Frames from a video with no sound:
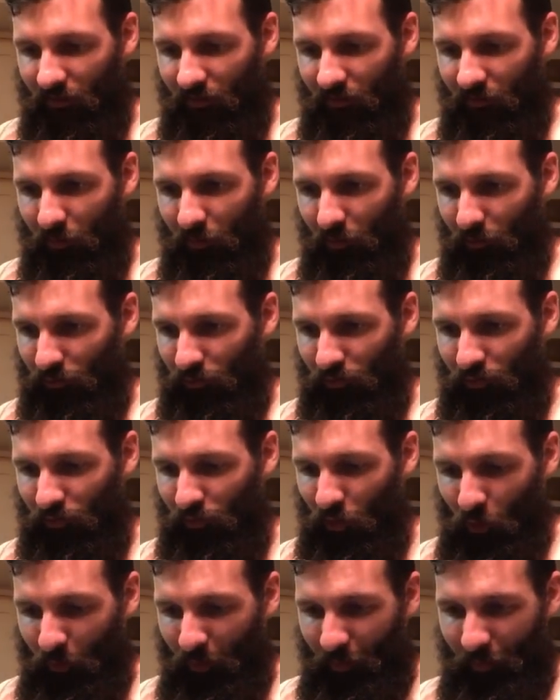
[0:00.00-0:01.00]
With those
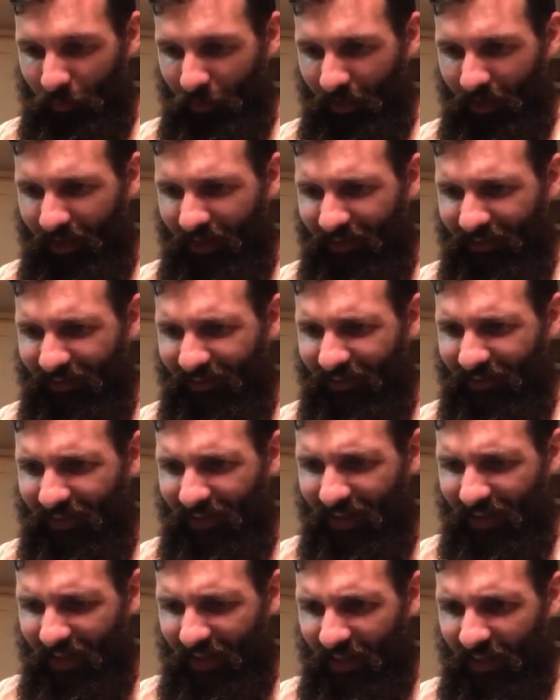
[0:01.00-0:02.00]
stupid pants.
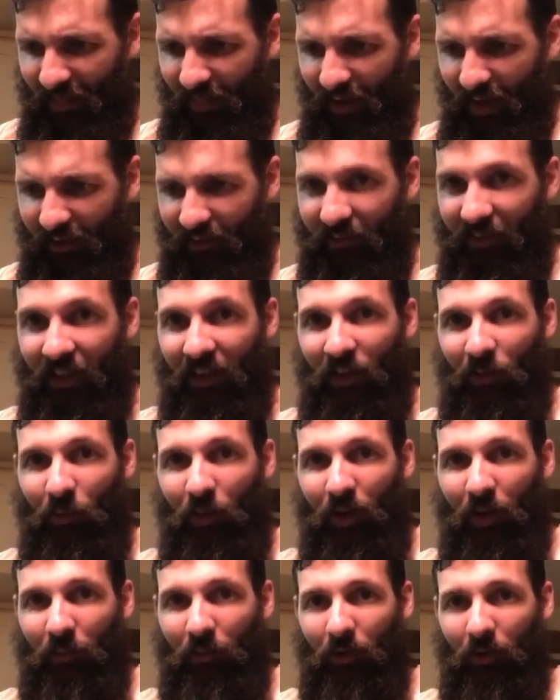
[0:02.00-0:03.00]
That's kind of what
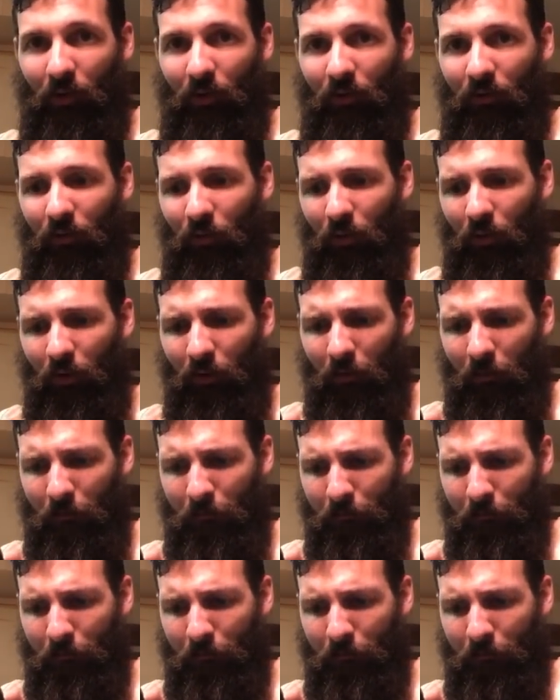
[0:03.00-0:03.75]
I'm going for.